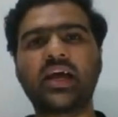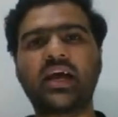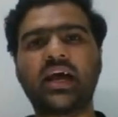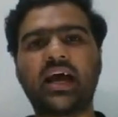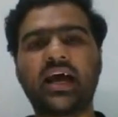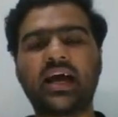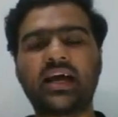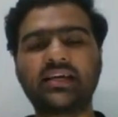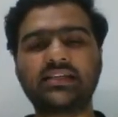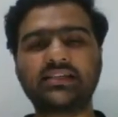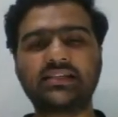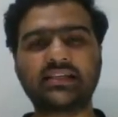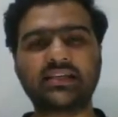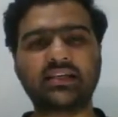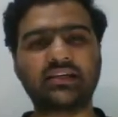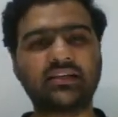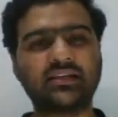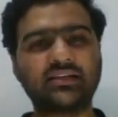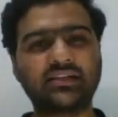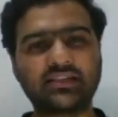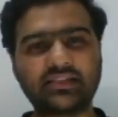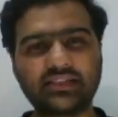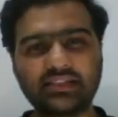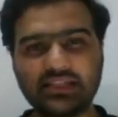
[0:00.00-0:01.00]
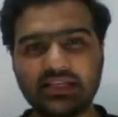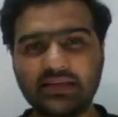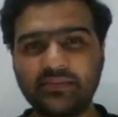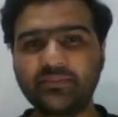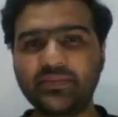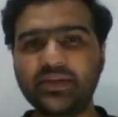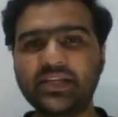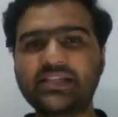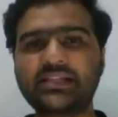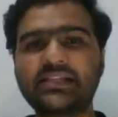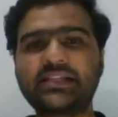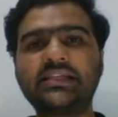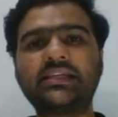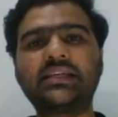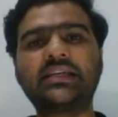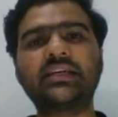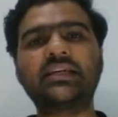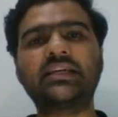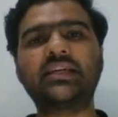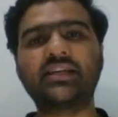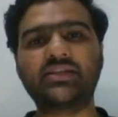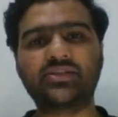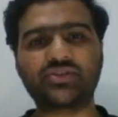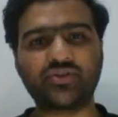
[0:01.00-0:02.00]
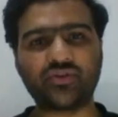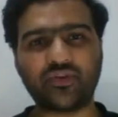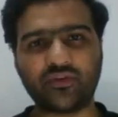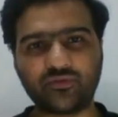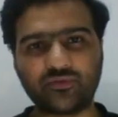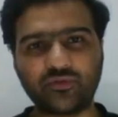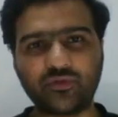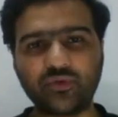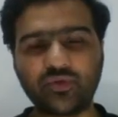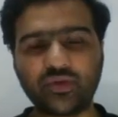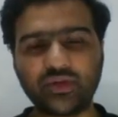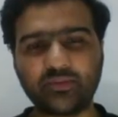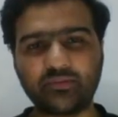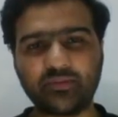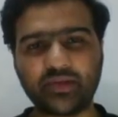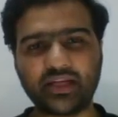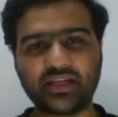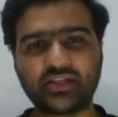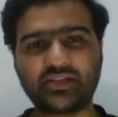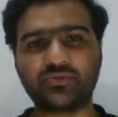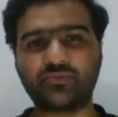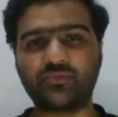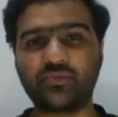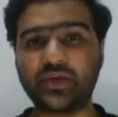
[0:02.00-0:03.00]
has a seamless integration of Google Meet